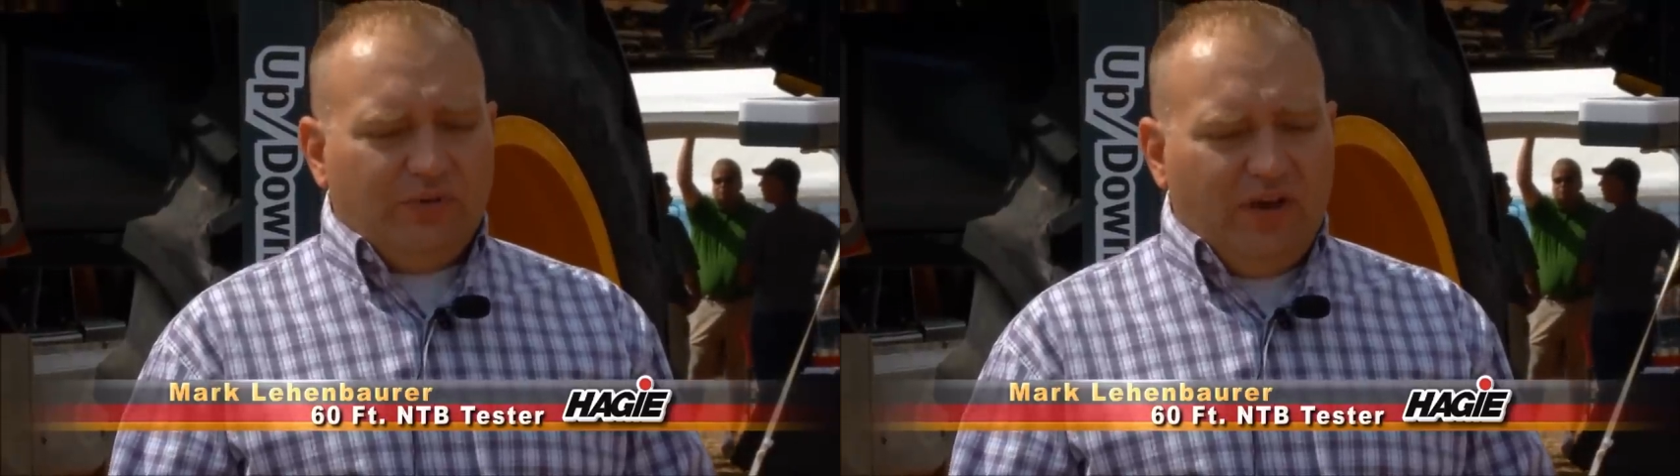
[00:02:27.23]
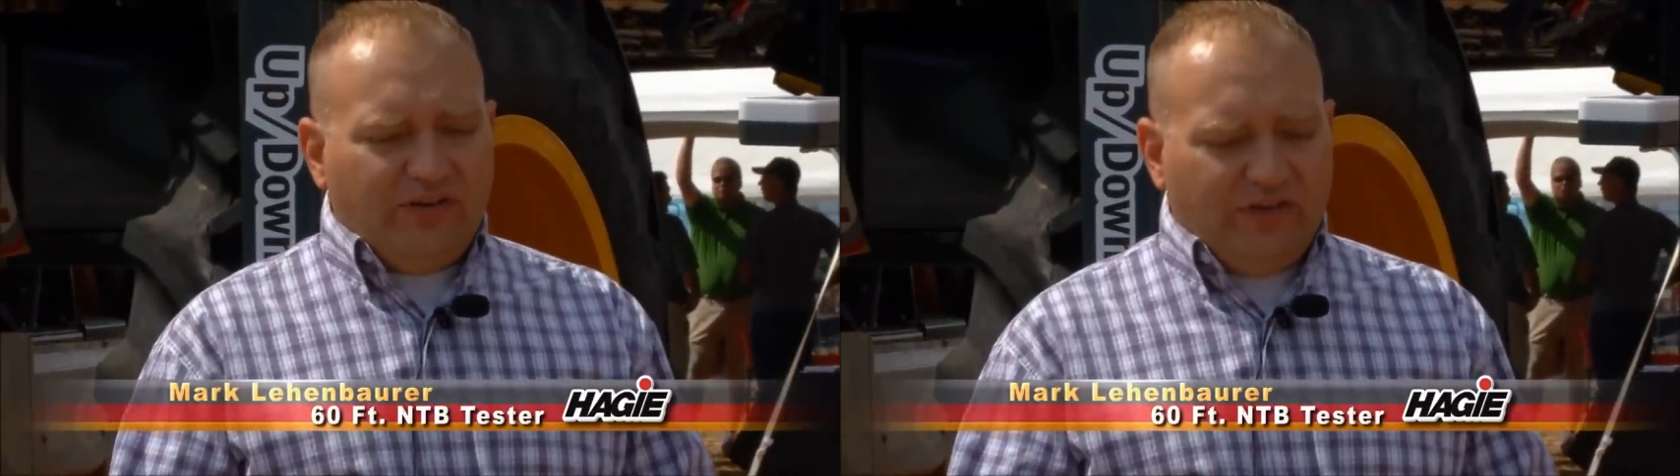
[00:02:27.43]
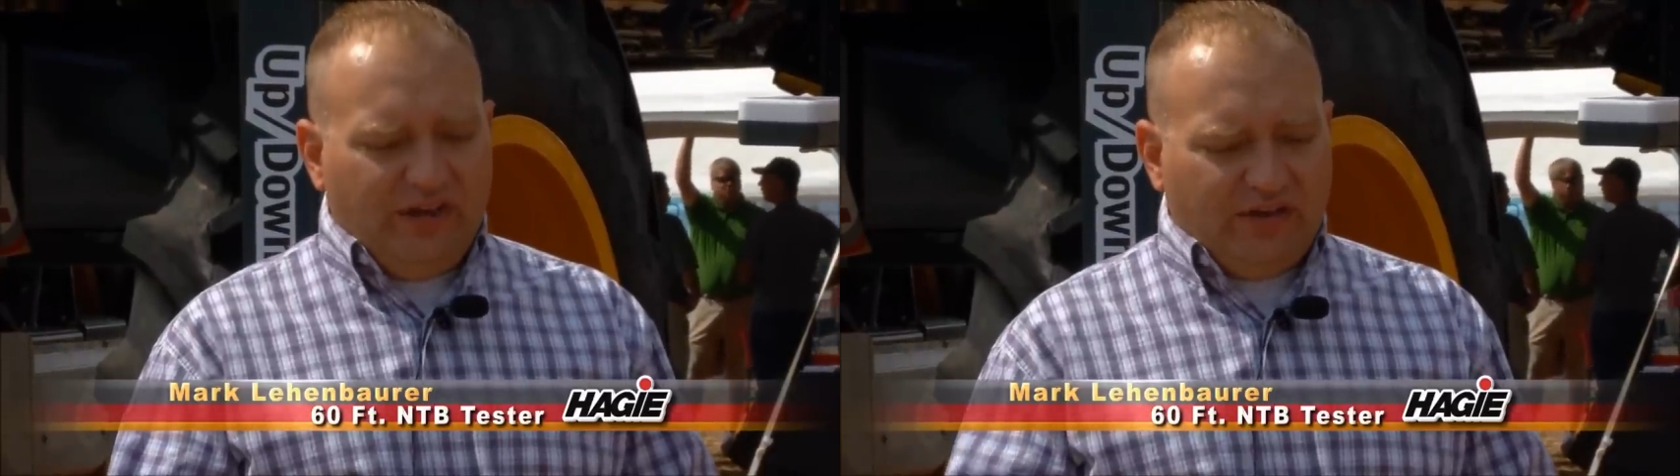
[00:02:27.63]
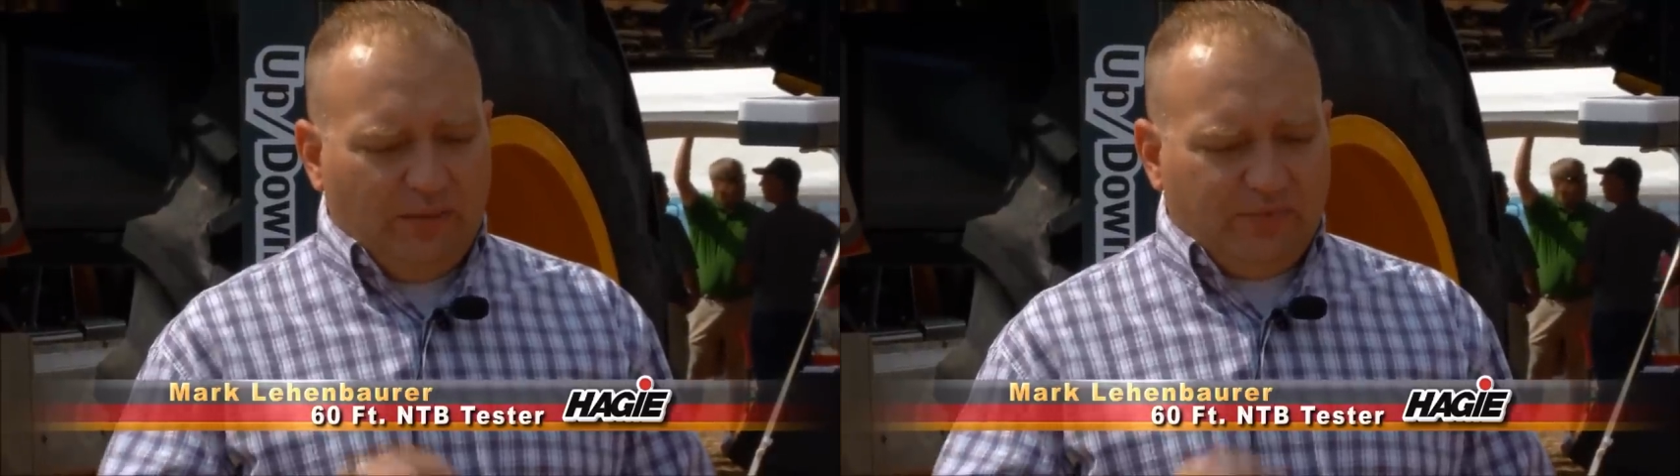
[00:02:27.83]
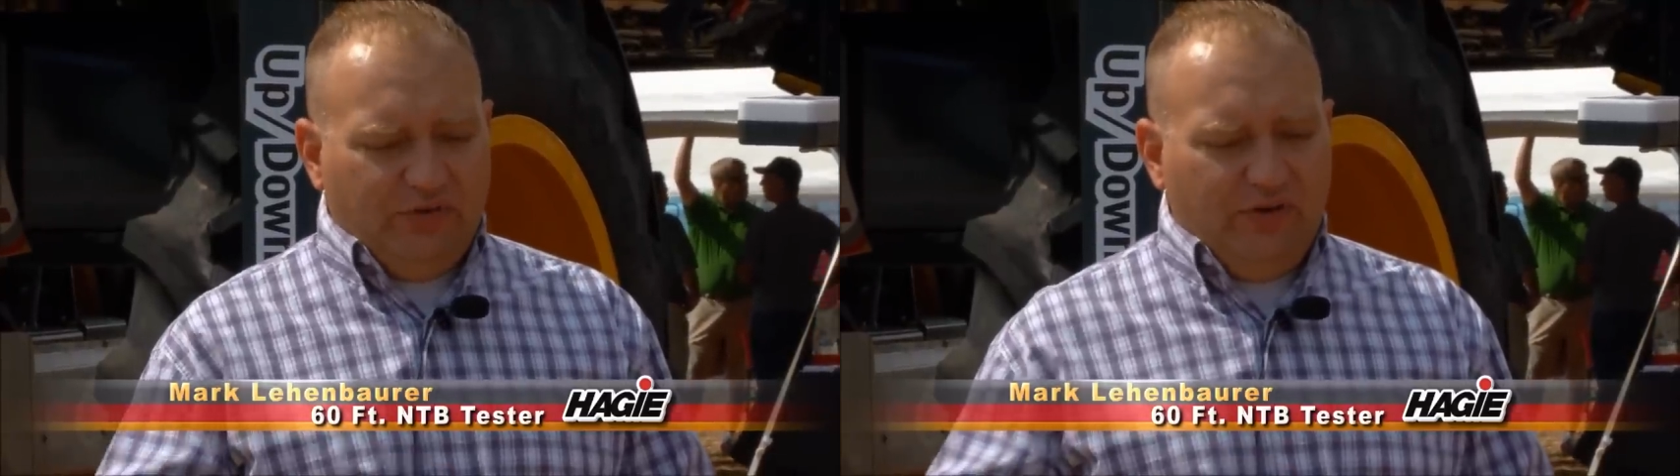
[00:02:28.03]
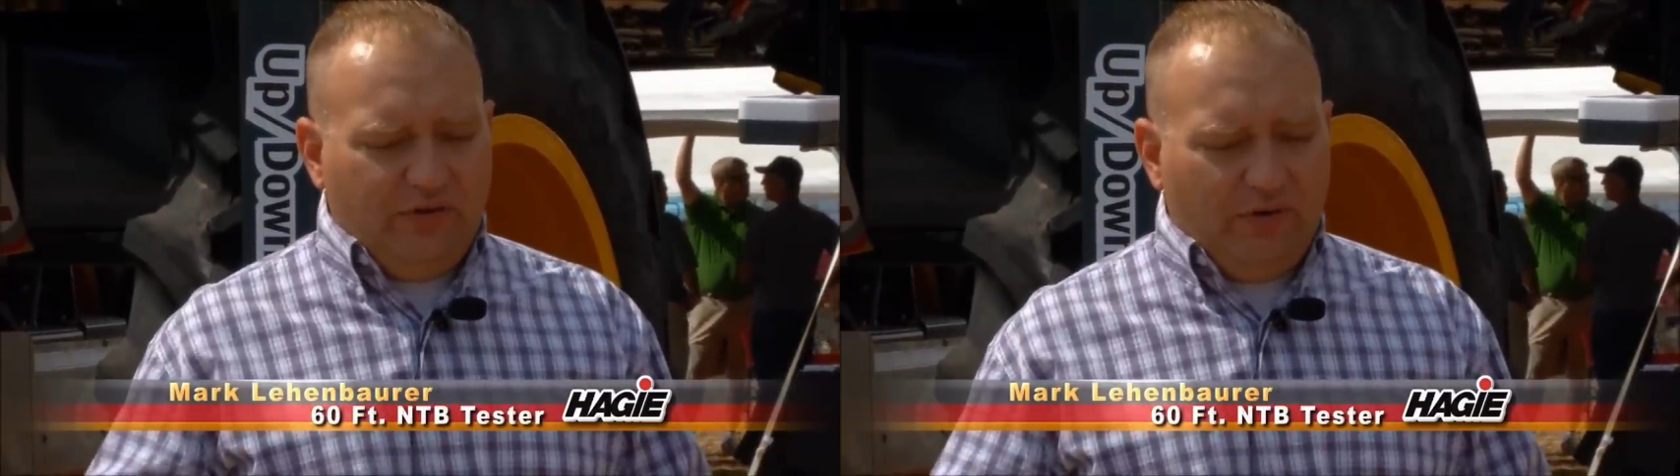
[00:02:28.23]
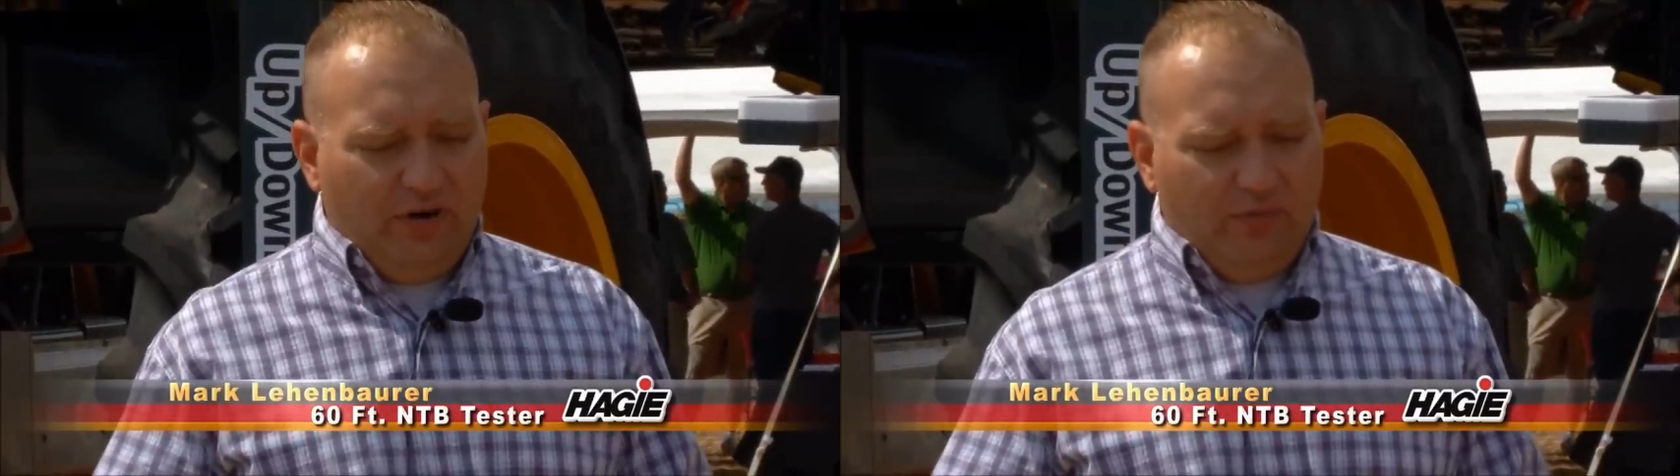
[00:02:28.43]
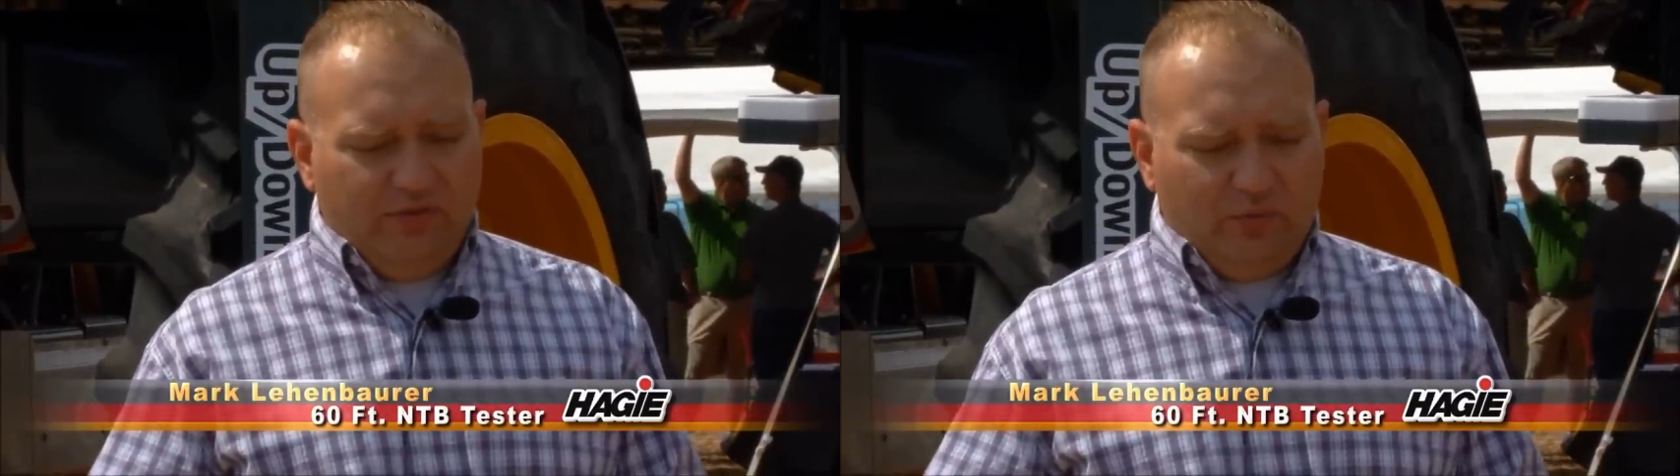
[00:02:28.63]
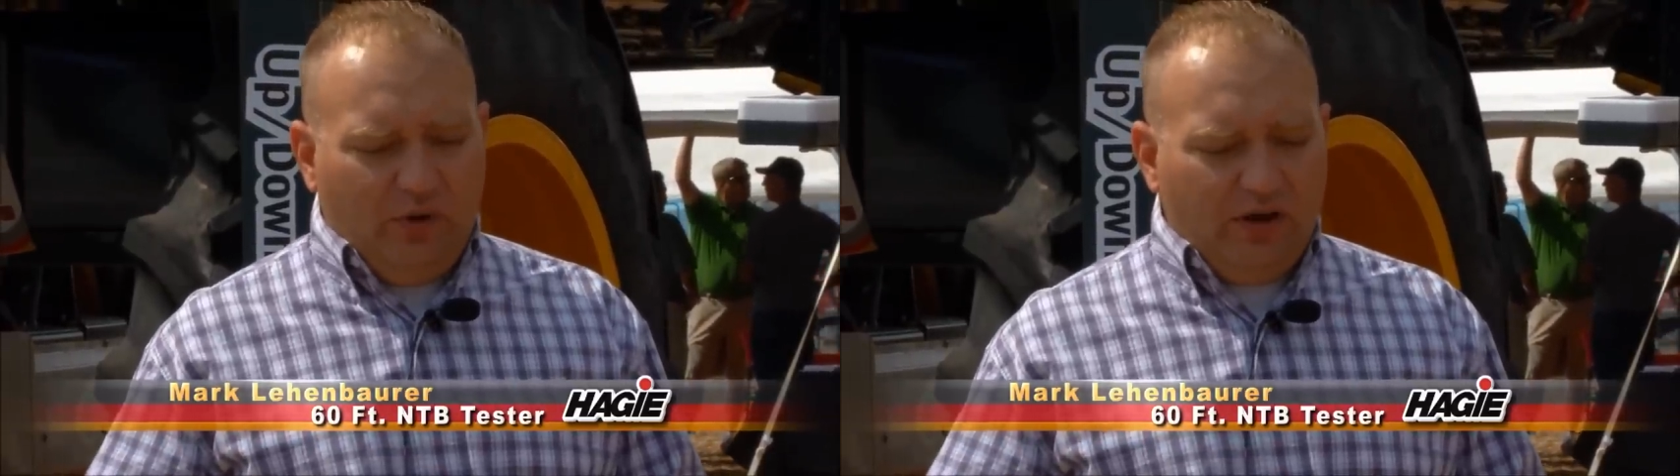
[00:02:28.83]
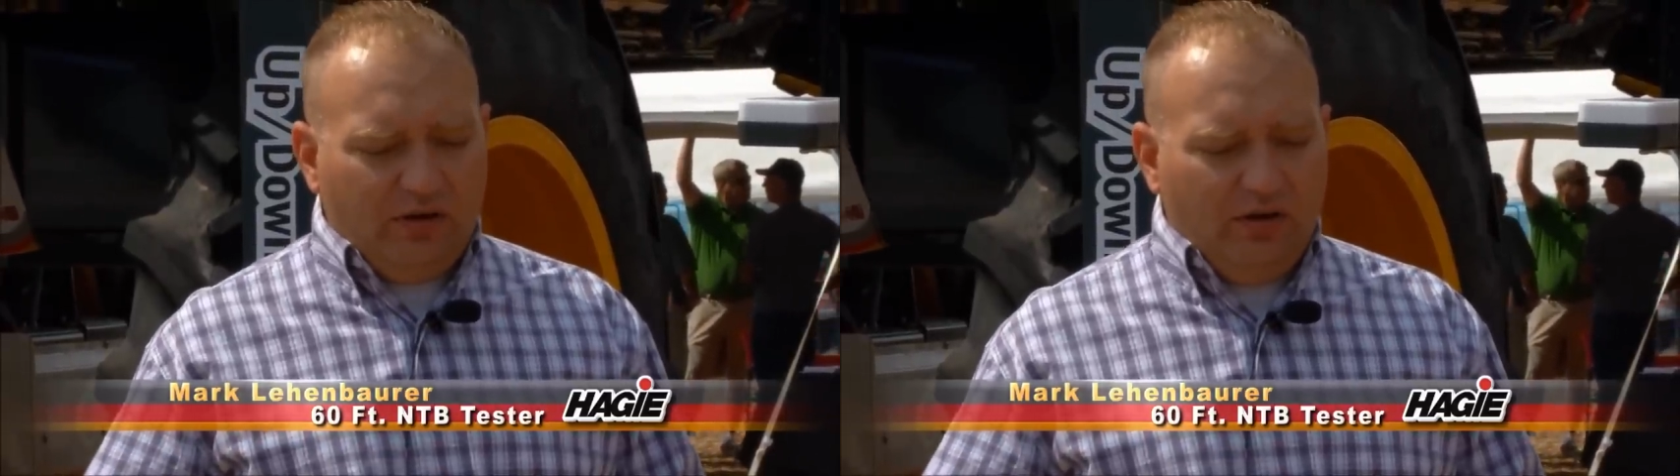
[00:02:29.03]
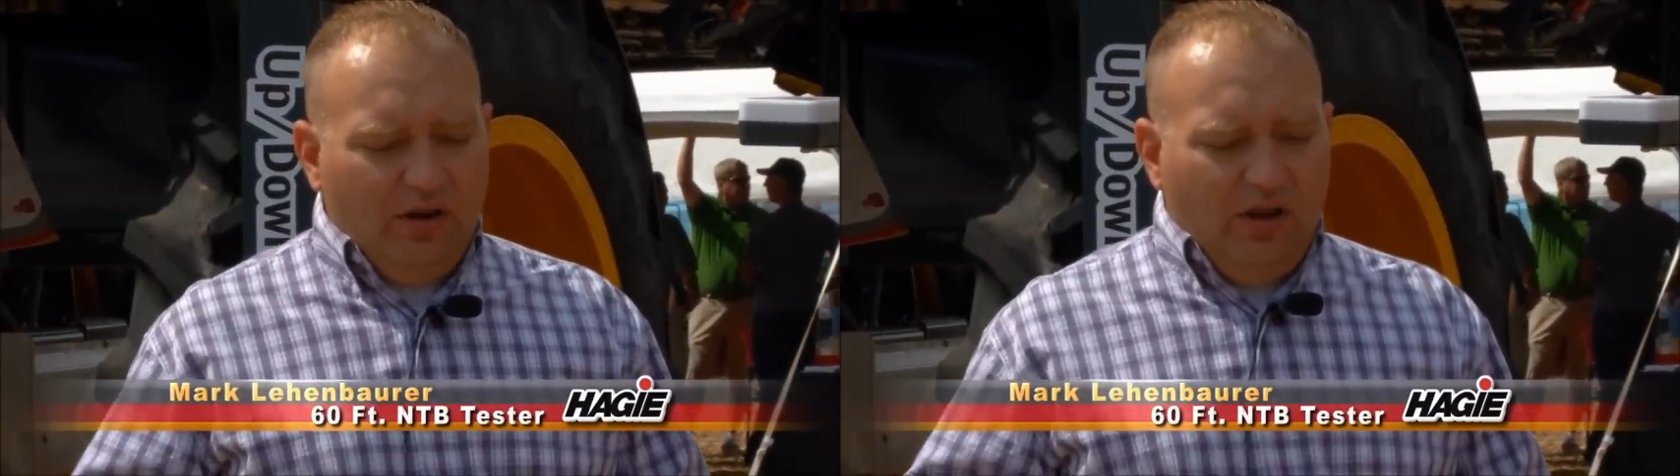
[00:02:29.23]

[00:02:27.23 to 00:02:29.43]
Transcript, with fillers: So I actually got the opportunity to run it when it was wetter.